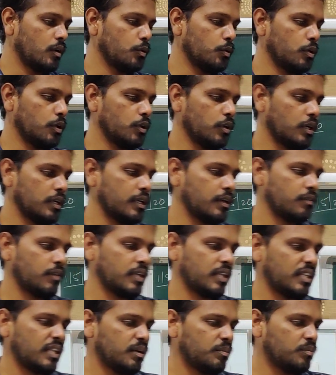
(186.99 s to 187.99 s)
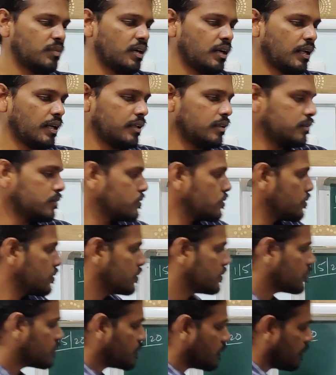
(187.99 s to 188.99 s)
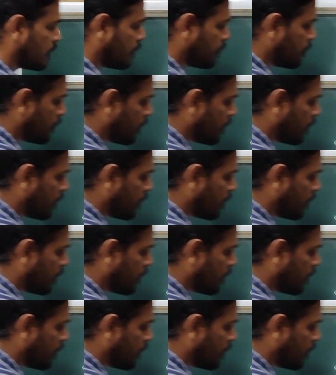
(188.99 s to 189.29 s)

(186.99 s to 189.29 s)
You are given a number line. So this is your